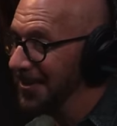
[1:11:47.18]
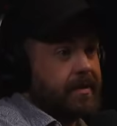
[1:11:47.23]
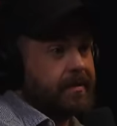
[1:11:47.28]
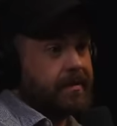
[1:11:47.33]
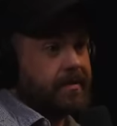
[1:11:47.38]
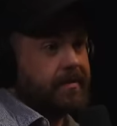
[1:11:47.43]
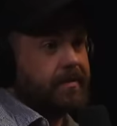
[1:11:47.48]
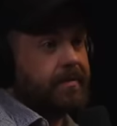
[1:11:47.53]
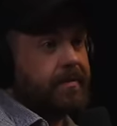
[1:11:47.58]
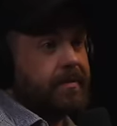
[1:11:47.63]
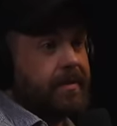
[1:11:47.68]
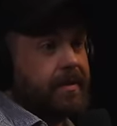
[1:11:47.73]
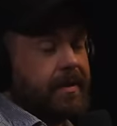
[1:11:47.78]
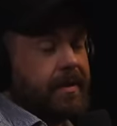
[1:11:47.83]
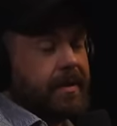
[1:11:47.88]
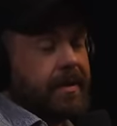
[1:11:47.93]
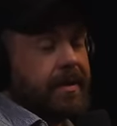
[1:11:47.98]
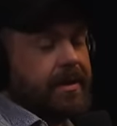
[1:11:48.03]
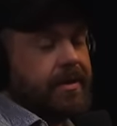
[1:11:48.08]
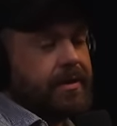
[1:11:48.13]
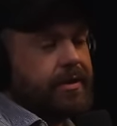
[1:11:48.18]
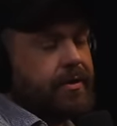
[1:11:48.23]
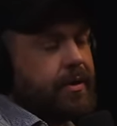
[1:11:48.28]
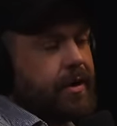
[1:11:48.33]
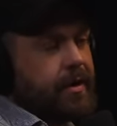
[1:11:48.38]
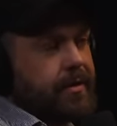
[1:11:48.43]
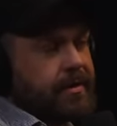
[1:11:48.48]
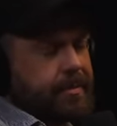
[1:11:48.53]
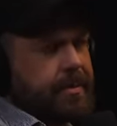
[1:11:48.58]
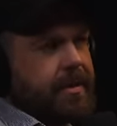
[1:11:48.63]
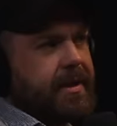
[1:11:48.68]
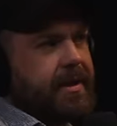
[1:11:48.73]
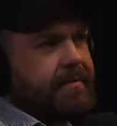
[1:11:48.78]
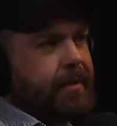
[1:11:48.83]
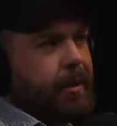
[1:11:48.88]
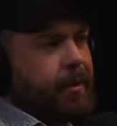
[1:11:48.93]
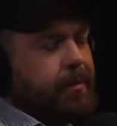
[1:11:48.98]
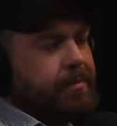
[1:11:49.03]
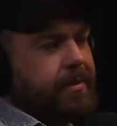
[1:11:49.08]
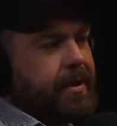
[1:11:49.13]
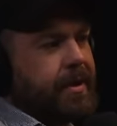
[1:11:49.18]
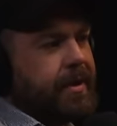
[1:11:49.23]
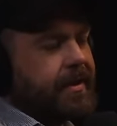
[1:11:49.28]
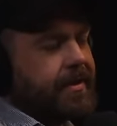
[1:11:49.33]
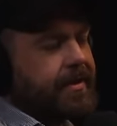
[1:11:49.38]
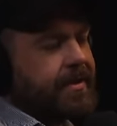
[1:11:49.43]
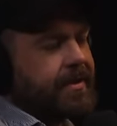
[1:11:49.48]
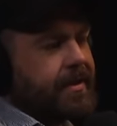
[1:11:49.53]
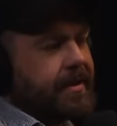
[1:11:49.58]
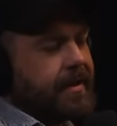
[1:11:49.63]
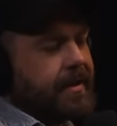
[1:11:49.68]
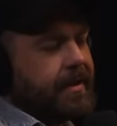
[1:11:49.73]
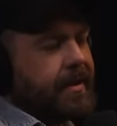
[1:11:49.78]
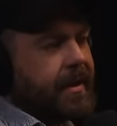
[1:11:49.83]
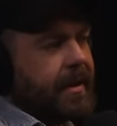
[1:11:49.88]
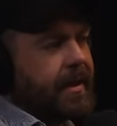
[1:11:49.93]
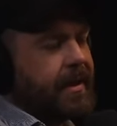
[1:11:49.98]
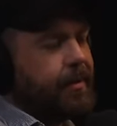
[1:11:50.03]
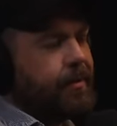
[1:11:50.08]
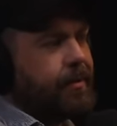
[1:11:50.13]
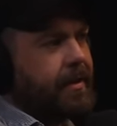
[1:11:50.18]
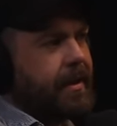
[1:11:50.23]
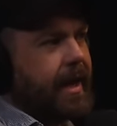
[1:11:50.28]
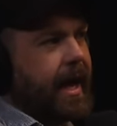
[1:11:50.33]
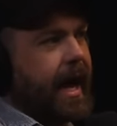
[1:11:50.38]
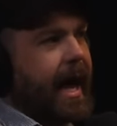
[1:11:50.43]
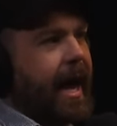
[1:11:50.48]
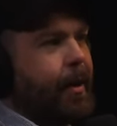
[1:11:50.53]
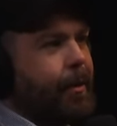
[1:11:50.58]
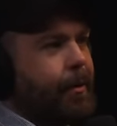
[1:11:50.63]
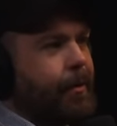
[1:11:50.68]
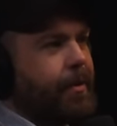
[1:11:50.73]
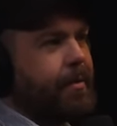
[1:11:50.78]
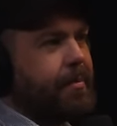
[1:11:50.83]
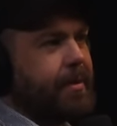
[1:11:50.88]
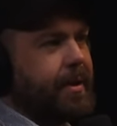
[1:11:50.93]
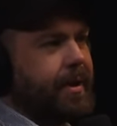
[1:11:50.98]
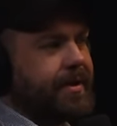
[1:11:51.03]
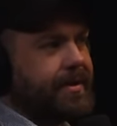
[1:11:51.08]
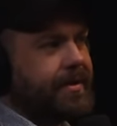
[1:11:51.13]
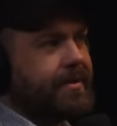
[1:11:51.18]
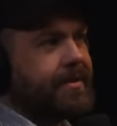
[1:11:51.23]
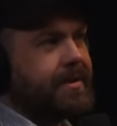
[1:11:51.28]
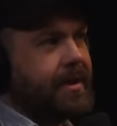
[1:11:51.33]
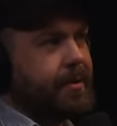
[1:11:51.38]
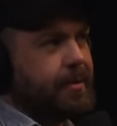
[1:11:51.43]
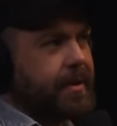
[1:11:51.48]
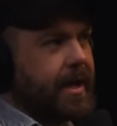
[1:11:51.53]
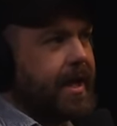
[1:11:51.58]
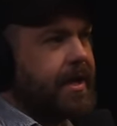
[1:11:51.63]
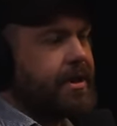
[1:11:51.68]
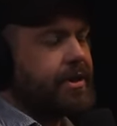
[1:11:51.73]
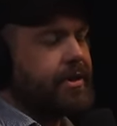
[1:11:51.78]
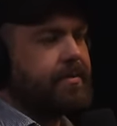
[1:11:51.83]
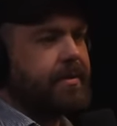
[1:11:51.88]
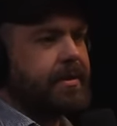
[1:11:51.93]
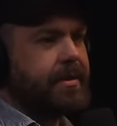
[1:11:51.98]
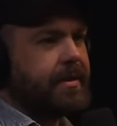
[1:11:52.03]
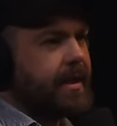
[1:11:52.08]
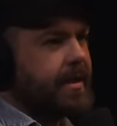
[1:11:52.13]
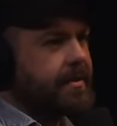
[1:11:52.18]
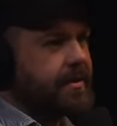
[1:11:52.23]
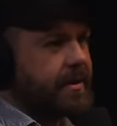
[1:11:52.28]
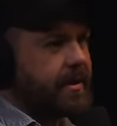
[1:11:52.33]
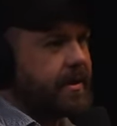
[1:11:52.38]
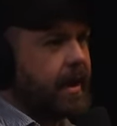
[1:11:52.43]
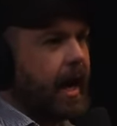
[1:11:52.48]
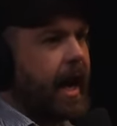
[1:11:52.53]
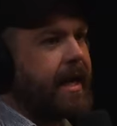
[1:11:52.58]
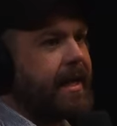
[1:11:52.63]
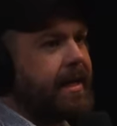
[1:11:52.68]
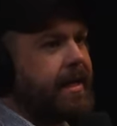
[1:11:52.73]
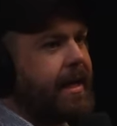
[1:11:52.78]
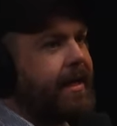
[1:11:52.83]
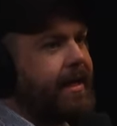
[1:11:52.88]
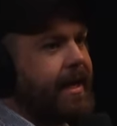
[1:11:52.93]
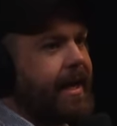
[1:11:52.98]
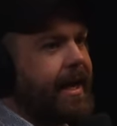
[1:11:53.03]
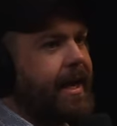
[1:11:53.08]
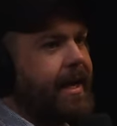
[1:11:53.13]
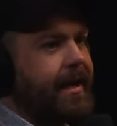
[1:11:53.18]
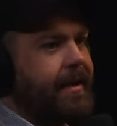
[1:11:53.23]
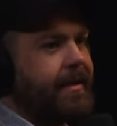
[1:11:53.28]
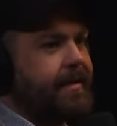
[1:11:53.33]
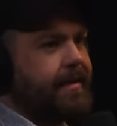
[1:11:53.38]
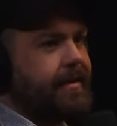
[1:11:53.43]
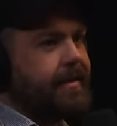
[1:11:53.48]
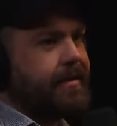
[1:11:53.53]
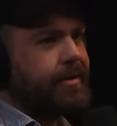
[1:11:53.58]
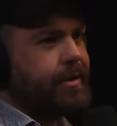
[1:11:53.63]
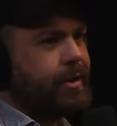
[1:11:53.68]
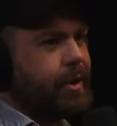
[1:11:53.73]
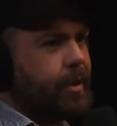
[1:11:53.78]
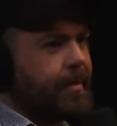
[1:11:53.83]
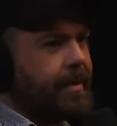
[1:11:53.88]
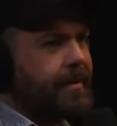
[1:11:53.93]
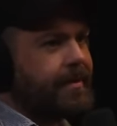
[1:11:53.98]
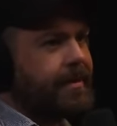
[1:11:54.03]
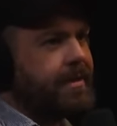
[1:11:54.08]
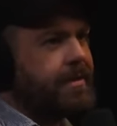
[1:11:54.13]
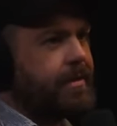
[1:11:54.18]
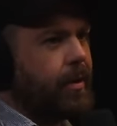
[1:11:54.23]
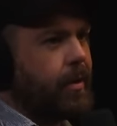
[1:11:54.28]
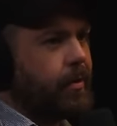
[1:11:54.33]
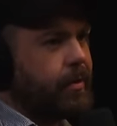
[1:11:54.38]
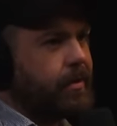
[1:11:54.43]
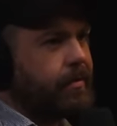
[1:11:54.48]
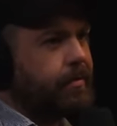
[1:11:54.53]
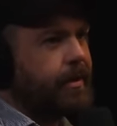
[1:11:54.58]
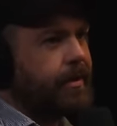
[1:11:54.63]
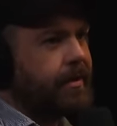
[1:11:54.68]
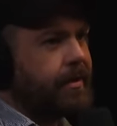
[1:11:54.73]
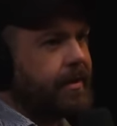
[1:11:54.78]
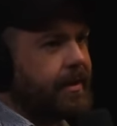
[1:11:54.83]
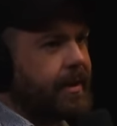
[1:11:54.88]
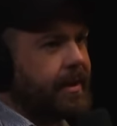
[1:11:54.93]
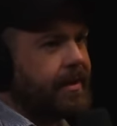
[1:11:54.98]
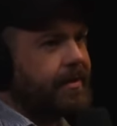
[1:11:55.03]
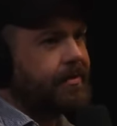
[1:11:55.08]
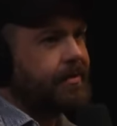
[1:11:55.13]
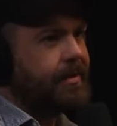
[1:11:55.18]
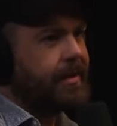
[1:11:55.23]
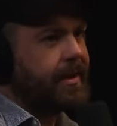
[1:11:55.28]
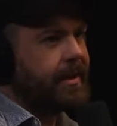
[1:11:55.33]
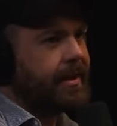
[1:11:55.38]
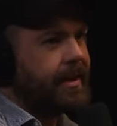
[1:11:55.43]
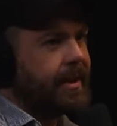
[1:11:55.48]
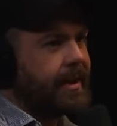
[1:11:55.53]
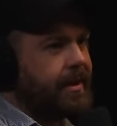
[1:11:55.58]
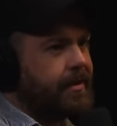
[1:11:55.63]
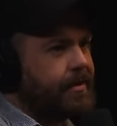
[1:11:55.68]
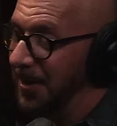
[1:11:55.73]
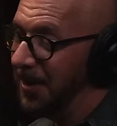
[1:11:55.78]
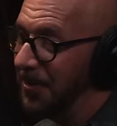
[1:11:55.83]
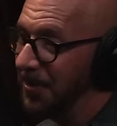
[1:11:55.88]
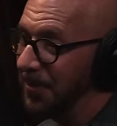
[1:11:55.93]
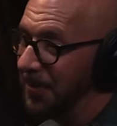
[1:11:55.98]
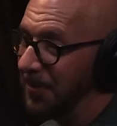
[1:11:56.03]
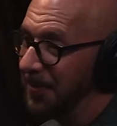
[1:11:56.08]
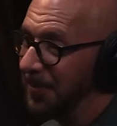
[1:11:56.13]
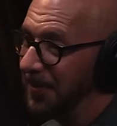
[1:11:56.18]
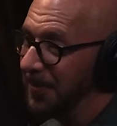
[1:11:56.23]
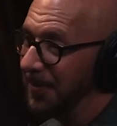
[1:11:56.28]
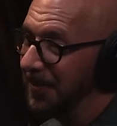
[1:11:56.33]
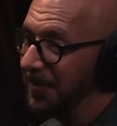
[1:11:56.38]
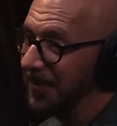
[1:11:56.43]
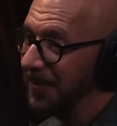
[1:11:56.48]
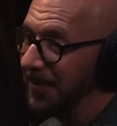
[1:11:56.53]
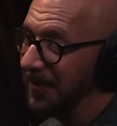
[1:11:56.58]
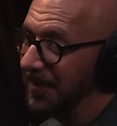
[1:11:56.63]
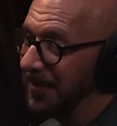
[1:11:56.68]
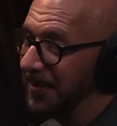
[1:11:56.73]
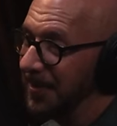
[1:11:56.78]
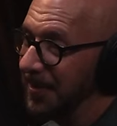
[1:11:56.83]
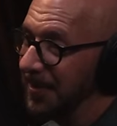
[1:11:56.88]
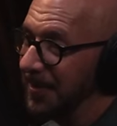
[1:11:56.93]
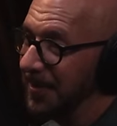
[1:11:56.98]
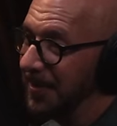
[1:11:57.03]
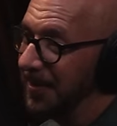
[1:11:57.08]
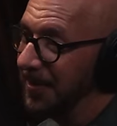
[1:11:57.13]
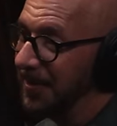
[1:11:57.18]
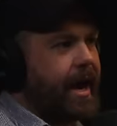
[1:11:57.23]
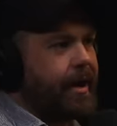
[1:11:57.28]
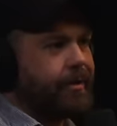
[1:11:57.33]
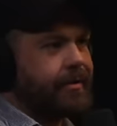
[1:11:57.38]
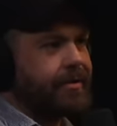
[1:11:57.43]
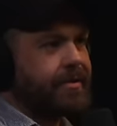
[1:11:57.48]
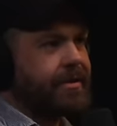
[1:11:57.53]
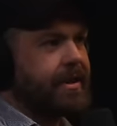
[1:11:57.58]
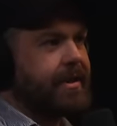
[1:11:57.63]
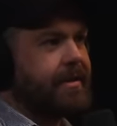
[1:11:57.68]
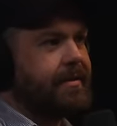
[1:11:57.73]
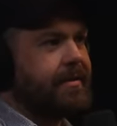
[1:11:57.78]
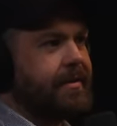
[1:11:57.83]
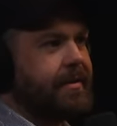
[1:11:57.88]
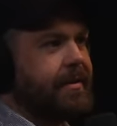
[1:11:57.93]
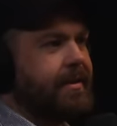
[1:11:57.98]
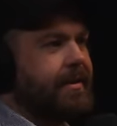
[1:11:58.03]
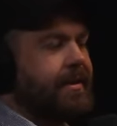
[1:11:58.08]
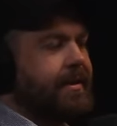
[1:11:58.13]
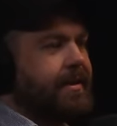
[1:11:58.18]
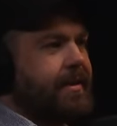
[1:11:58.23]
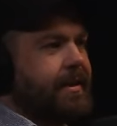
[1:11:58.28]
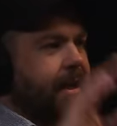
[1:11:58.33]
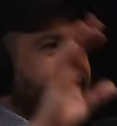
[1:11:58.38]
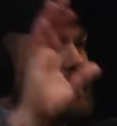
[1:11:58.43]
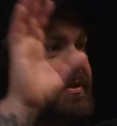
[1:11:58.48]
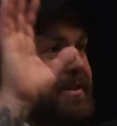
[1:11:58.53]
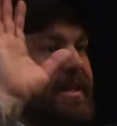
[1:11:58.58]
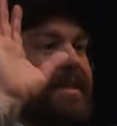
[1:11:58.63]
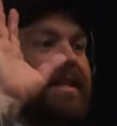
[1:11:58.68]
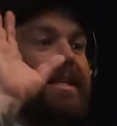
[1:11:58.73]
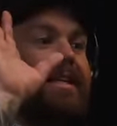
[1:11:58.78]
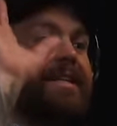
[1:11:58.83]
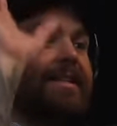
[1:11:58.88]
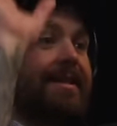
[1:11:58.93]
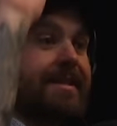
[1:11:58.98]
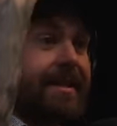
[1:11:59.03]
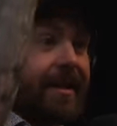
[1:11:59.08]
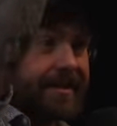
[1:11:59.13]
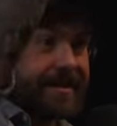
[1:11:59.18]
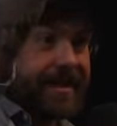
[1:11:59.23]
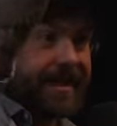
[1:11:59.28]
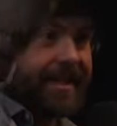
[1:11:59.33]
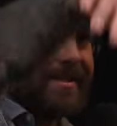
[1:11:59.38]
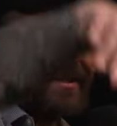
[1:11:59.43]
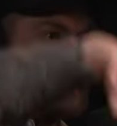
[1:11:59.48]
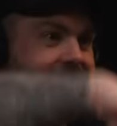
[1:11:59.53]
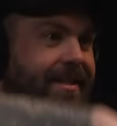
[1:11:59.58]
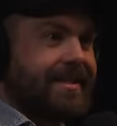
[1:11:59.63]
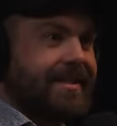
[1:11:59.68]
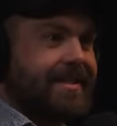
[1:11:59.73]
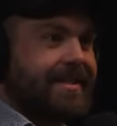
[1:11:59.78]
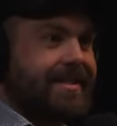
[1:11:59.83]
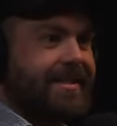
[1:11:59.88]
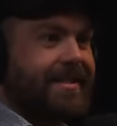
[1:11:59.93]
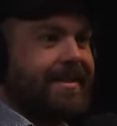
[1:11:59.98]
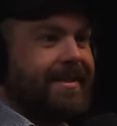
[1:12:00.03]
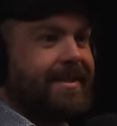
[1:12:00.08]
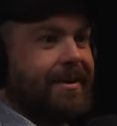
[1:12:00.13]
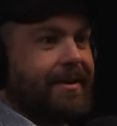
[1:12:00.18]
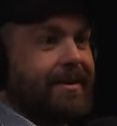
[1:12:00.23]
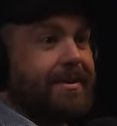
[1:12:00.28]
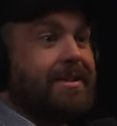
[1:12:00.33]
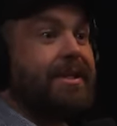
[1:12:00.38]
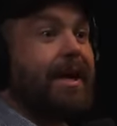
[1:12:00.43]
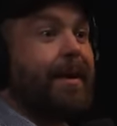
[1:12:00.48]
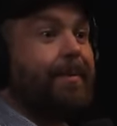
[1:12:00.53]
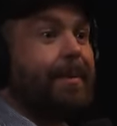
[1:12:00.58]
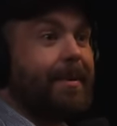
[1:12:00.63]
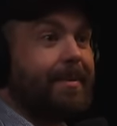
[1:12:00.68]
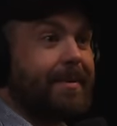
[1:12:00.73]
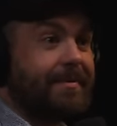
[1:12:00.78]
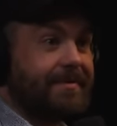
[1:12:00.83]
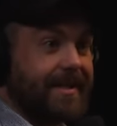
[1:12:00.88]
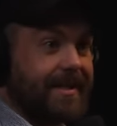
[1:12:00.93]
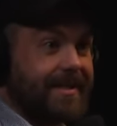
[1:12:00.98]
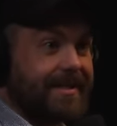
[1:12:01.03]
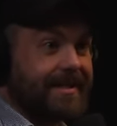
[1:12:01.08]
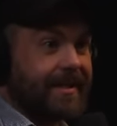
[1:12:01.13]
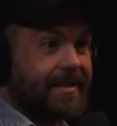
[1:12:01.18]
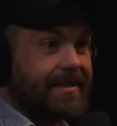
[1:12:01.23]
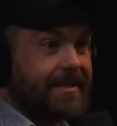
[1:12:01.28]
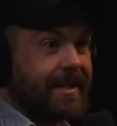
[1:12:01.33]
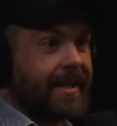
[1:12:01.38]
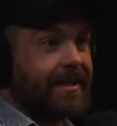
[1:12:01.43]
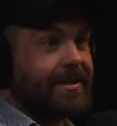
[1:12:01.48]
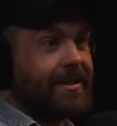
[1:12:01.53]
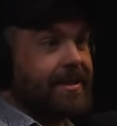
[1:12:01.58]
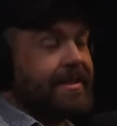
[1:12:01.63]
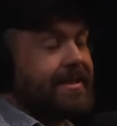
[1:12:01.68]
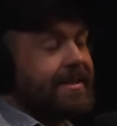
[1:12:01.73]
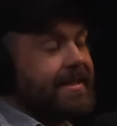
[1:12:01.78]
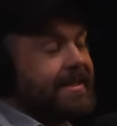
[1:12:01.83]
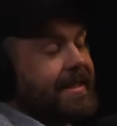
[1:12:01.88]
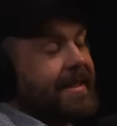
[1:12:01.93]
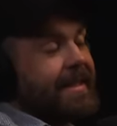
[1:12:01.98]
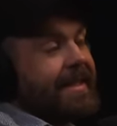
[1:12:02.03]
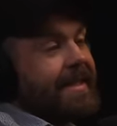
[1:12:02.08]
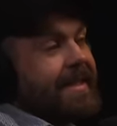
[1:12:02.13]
Yeah. Do you know? Speaking of old books, I don't want to out the person's location, but there's a guy in LA. Do you know about this old book collector in LA who's no. got this ha- house in, I'll say East Los Angeles, okay. you know, a suburb of East Los Angeles.